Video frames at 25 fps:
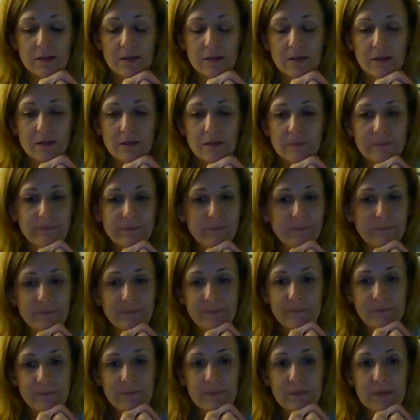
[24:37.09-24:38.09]
you know
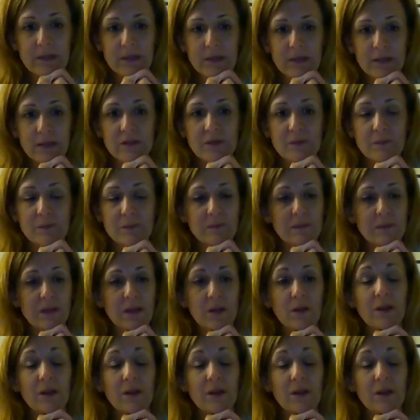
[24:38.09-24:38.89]
it's right.